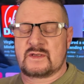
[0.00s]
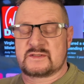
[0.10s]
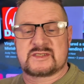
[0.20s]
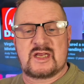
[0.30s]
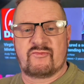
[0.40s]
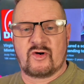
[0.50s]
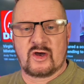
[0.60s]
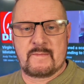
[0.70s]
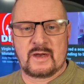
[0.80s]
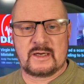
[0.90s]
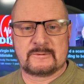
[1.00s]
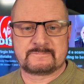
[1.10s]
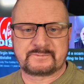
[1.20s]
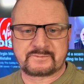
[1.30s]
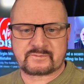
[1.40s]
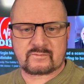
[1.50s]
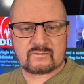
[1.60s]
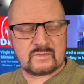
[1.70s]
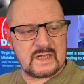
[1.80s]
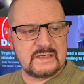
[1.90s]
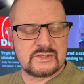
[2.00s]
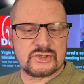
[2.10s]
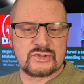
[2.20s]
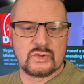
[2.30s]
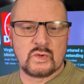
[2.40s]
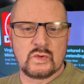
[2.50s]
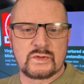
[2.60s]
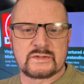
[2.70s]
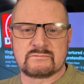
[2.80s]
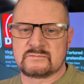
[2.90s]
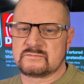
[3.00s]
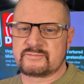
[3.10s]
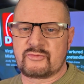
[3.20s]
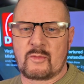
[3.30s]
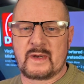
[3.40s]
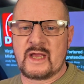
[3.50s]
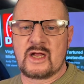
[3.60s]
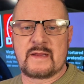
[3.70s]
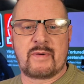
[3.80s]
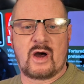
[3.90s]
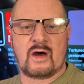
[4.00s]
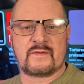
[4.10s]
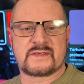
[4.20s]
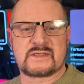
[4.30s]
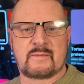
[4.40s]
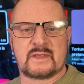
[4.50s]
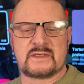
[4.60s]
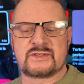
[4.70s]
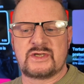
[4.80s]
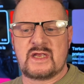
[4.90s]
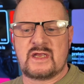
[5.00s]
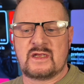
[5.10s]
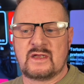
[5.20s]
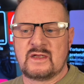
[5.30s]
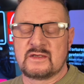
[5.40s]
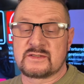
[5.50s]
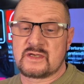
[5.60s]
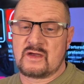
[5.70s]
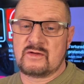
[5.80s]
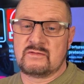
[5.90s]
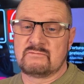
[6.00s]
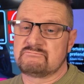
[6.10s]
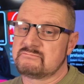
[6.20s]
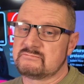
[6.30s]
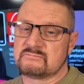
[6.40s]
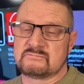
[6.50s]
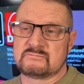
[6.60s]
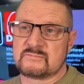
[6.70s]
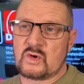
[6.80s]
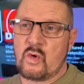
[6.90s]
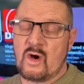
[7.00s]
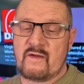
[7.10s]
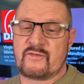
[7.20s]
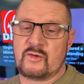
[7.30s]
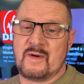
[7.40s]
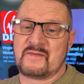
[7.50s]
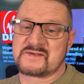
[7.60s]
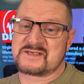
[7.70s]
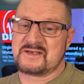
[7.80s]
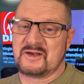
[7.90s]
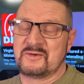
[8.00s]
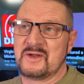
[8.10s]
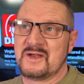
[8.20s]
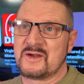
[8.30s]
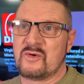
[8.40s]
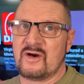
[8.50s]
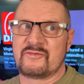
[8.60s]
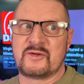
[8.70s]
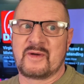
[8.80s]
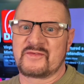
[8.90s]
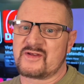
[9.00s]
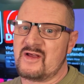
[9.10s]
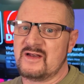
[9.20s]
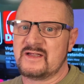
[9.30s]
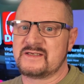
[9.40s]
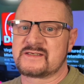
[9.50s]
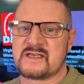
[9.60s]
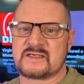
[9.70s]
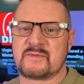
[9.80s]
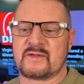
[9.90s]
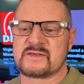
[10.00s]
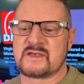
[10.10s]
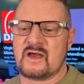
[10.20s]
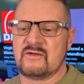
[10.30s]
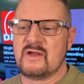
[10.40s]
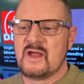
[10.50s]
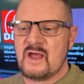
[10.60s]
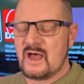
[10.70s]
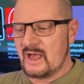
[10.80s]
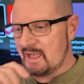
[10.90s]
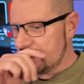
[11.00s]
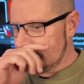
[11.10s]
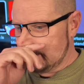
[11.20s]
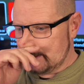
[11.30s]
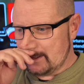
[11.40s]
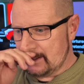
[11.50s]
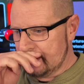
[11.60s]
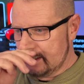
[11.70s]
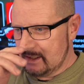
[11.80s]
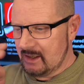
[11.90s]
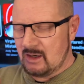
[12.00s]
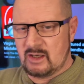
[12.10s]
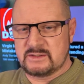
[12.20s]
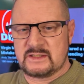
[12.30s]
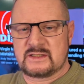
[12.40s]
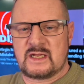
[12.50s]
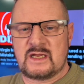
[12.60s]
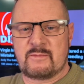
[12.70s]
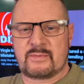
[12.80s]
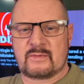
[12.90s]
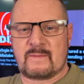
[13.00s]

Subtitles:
CityFibre installed probably early part of the summer this year. So, quite a few months ago, at least 6 months ago. And I did keep